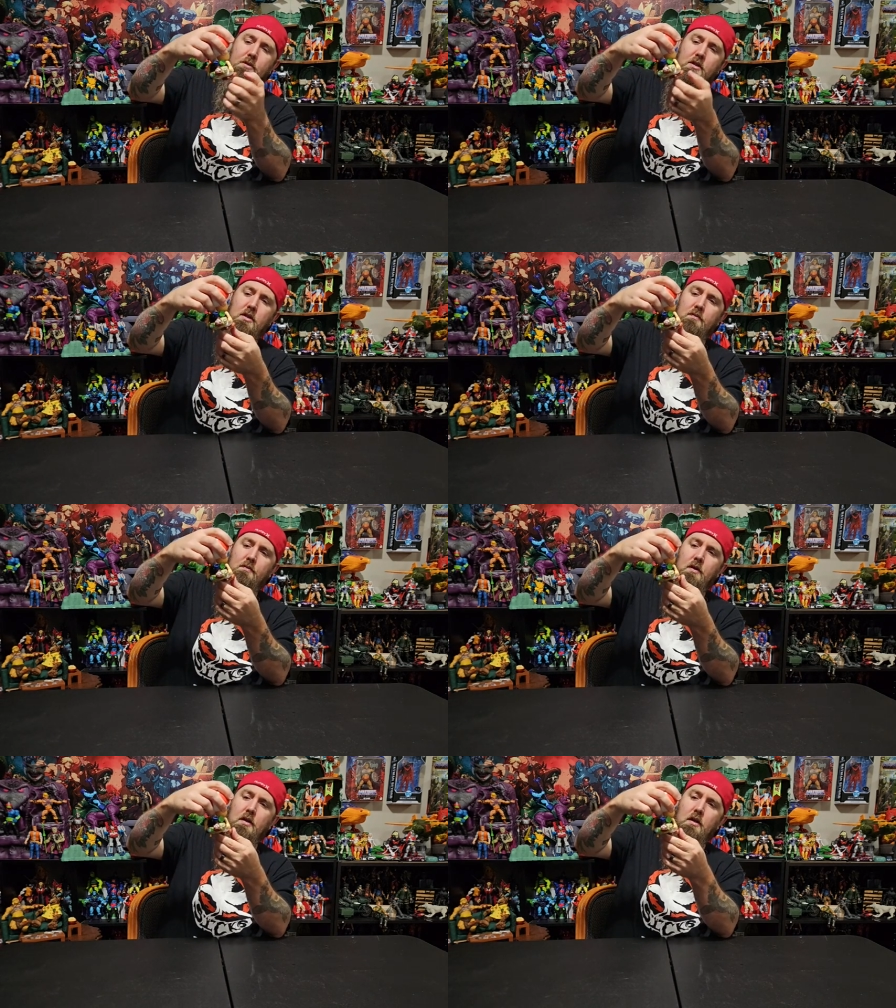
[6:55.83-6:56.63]
thing.
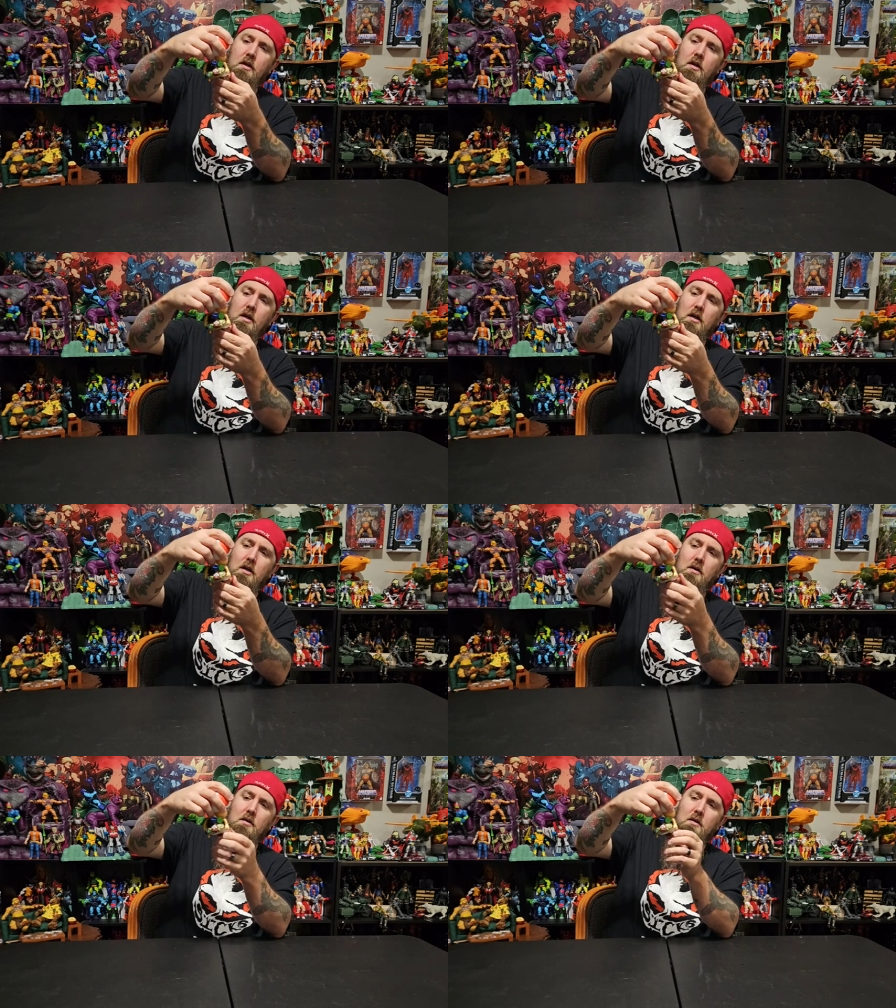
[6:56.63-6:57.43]

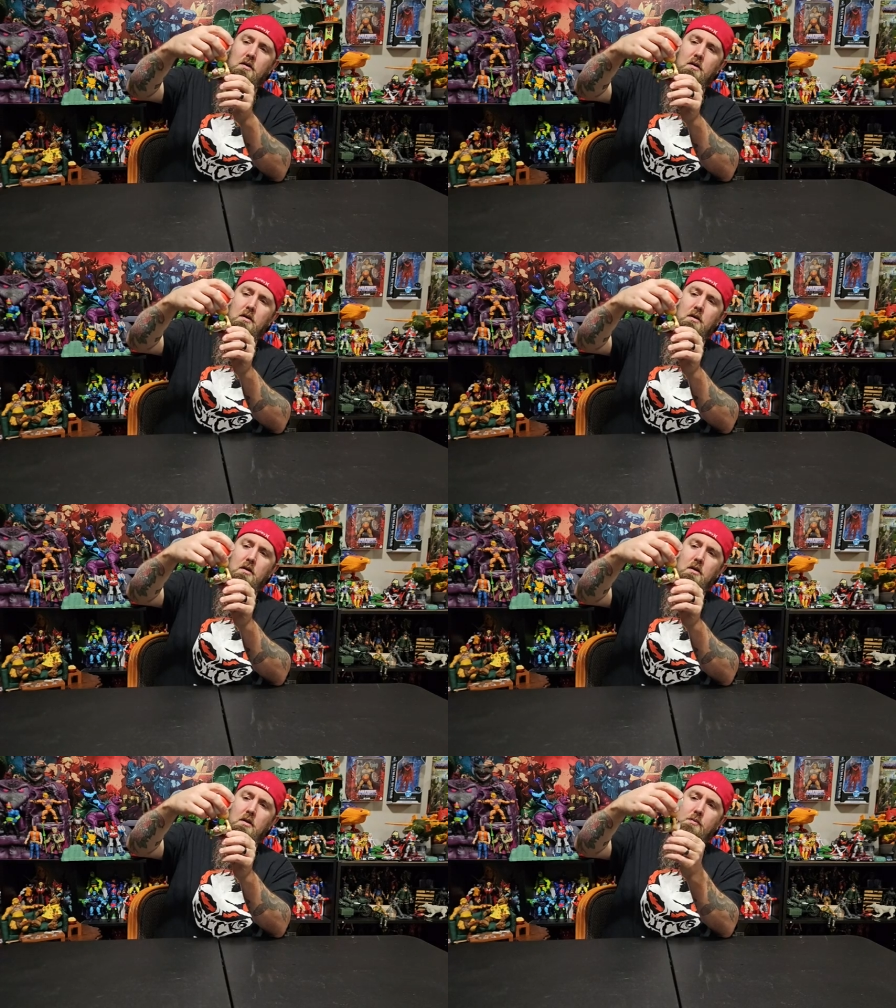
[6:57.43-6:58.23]
But
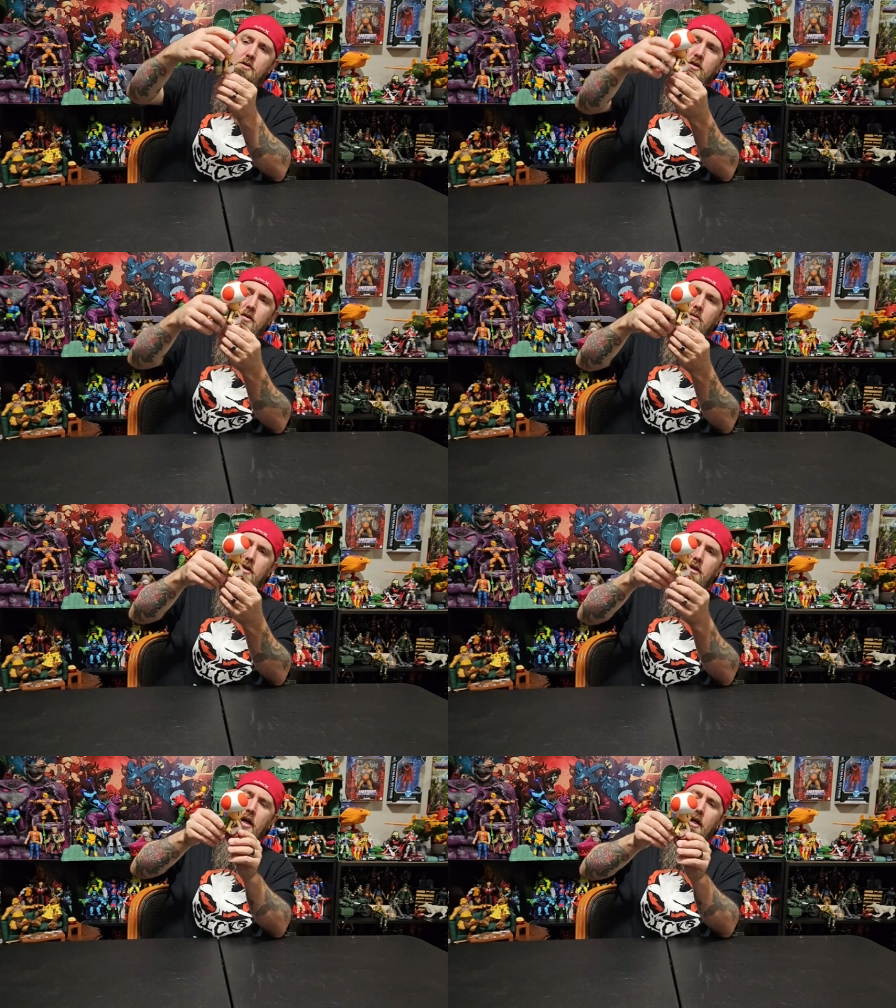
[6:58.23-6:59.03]
you know
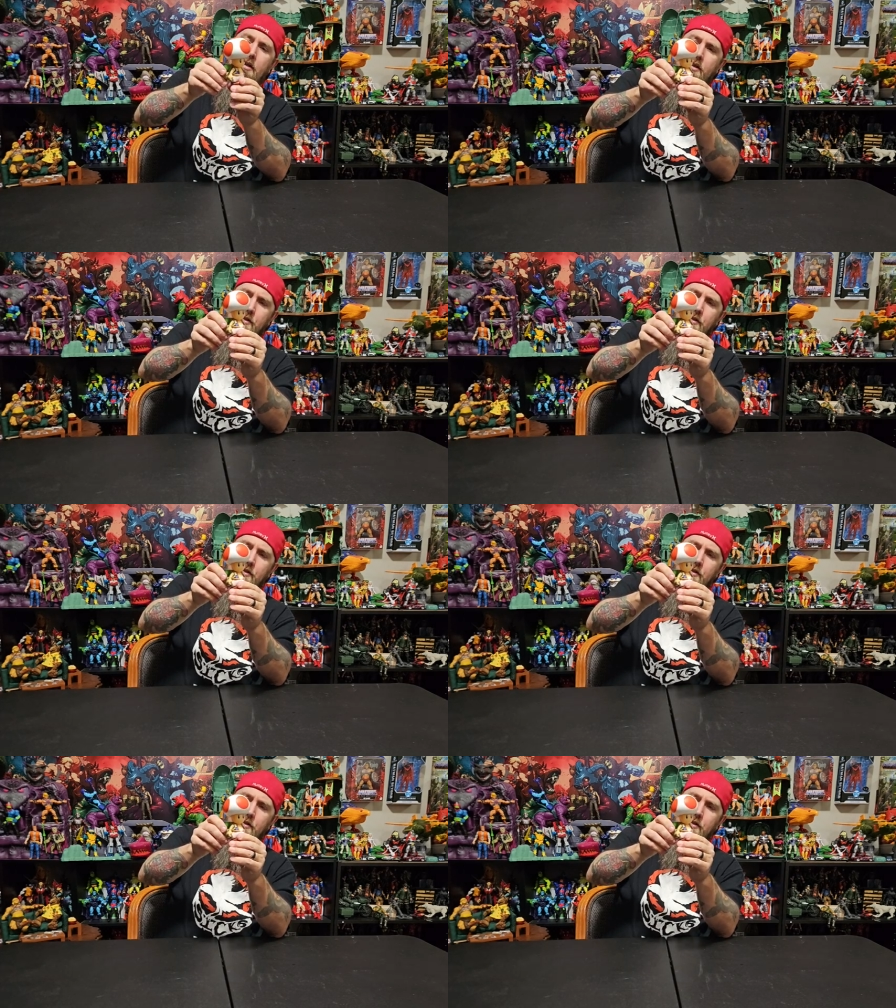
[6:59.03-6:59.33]
what? This